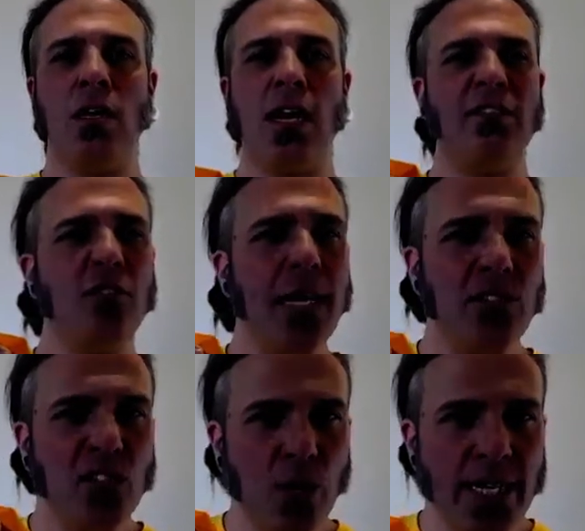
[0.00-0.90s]
after about
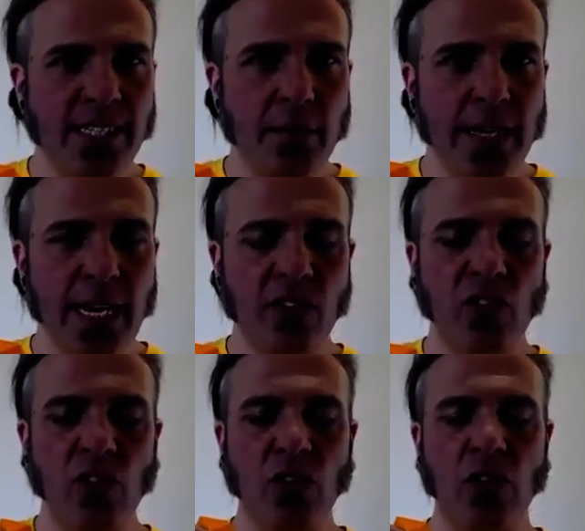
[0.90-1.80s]
20
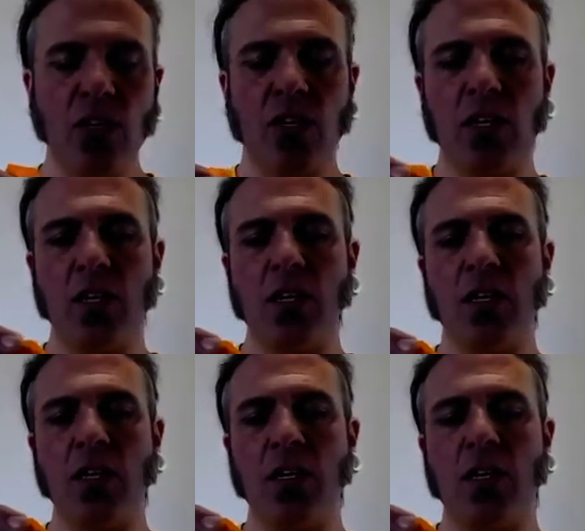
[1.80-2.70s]
minutes,
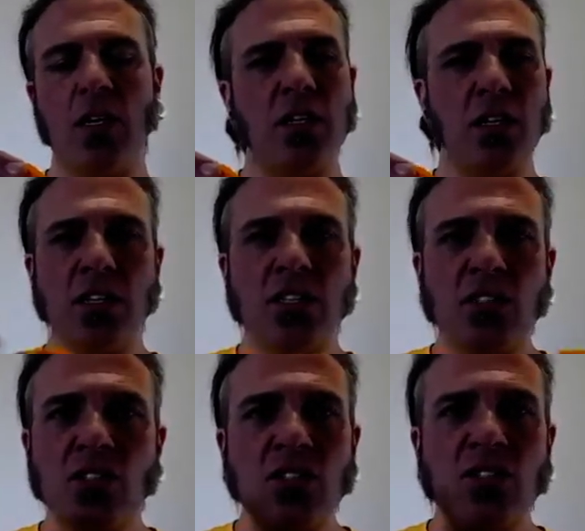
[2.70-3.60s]
there's
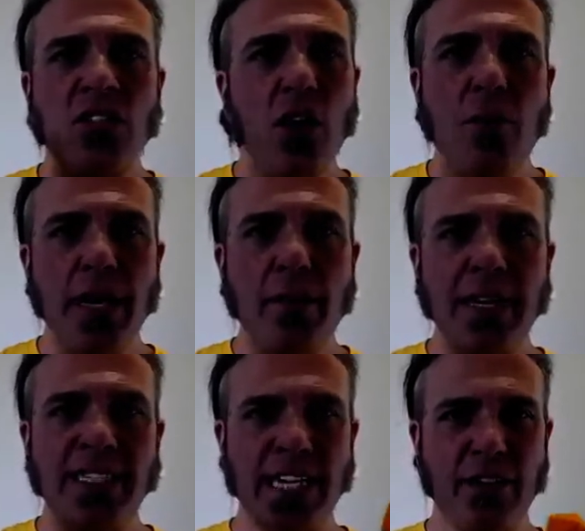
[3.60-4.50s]
just so many
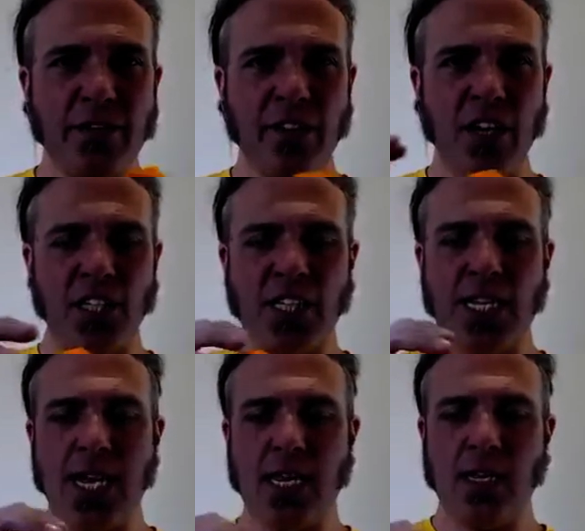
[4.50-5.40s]
bacteriophage in
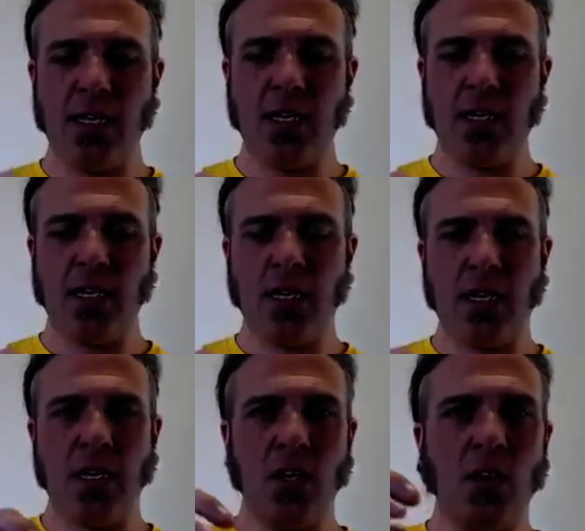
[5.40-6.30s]
there,
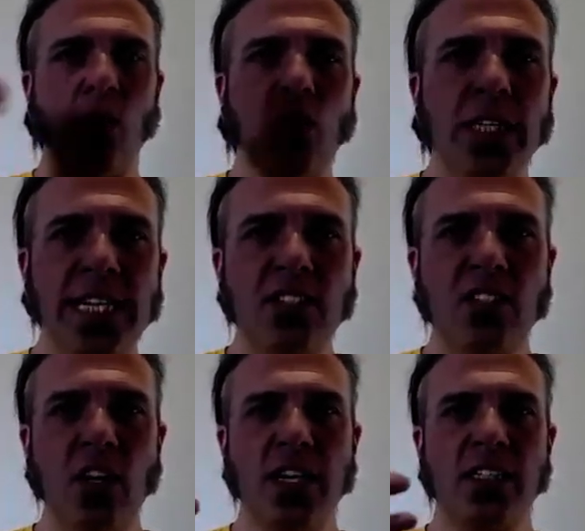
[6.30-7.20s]
all the
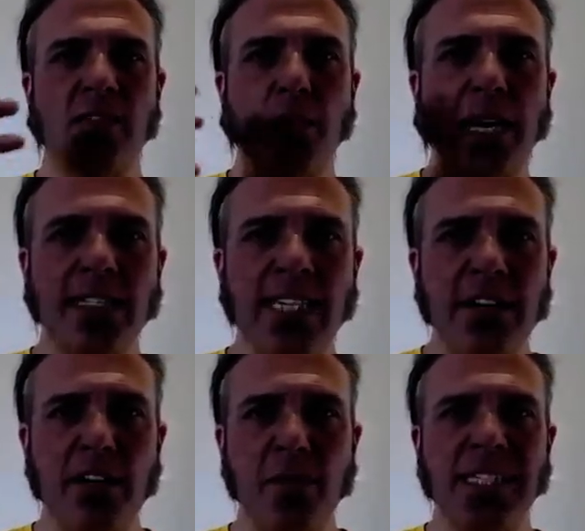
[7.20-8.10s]
insides of the bacteria
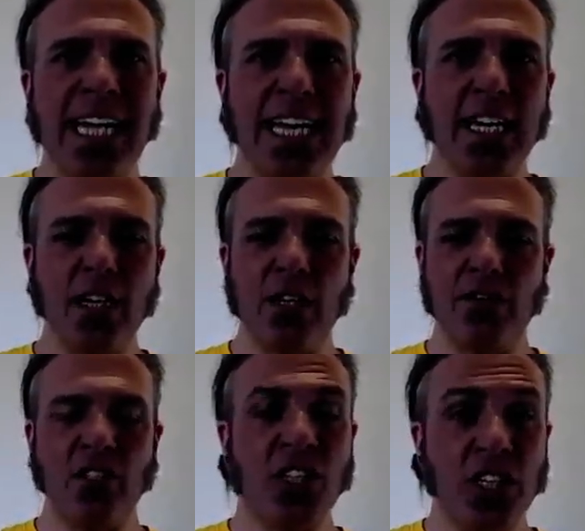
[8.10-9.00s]
have been taken over
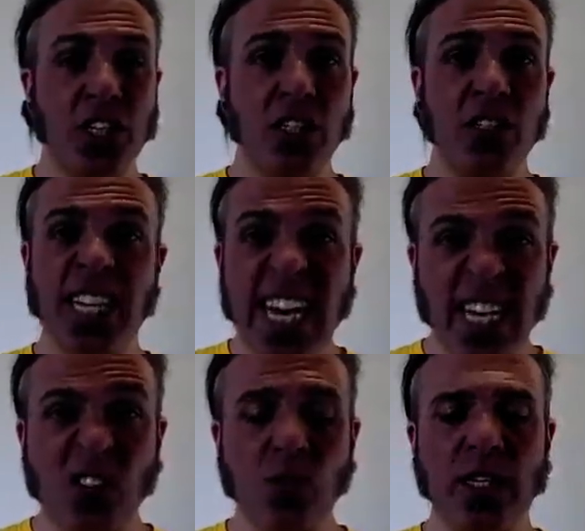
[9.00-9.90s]
and turned nearly
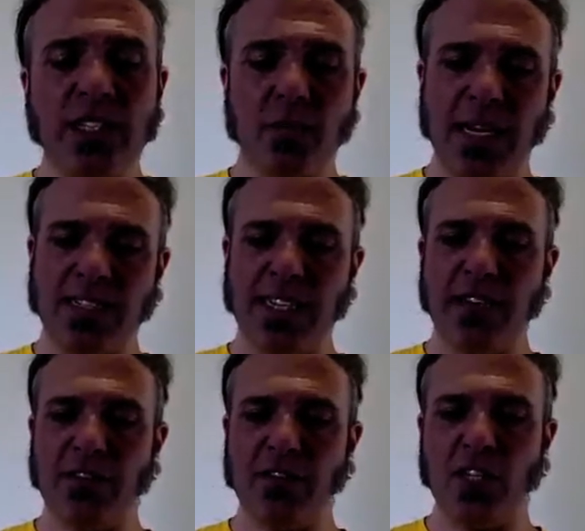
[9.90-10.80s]
all into
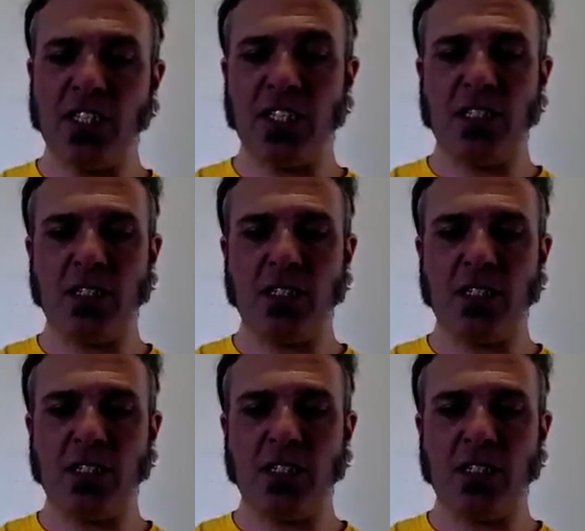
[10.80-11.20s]
bacteriophages.